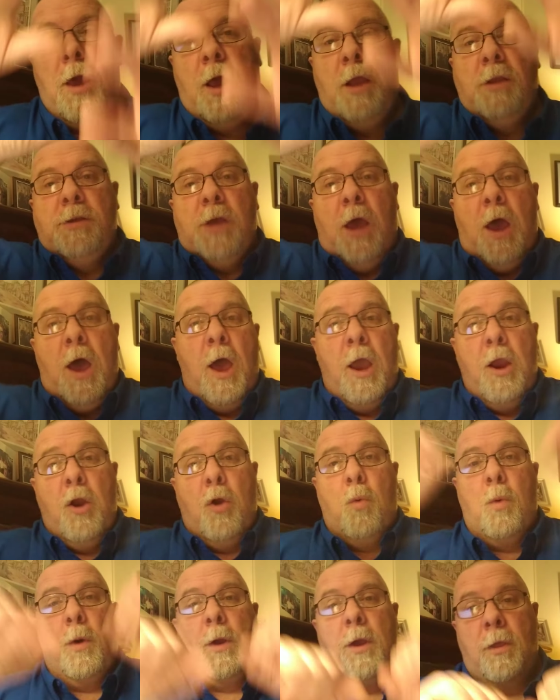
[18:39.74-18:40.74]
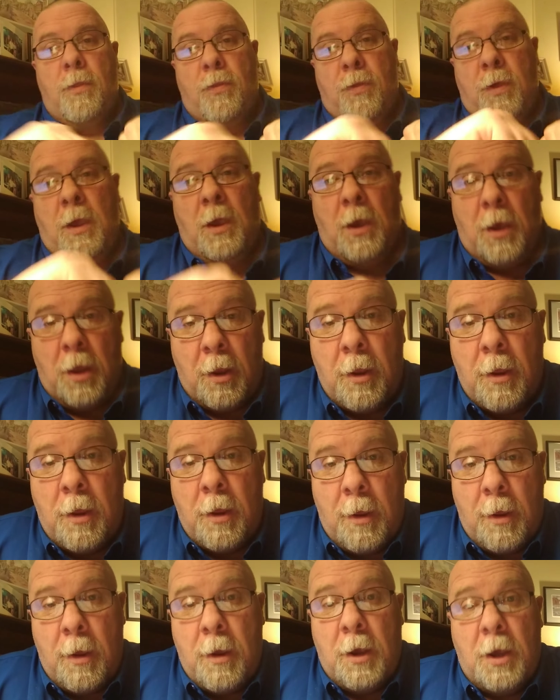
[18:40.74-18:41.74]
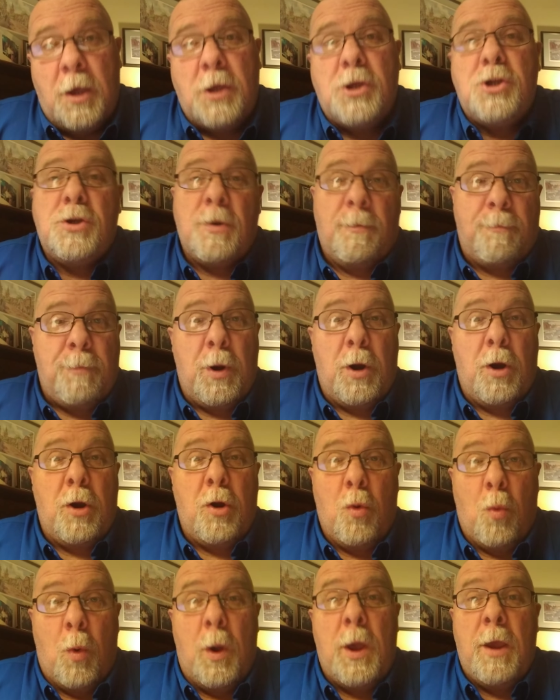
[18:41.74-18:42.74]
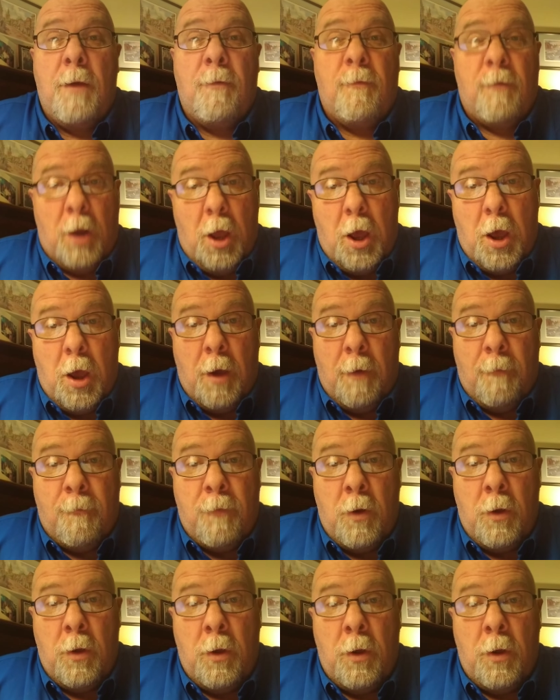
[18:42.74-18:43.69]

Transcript: God's higher way of thinking. His superior way of love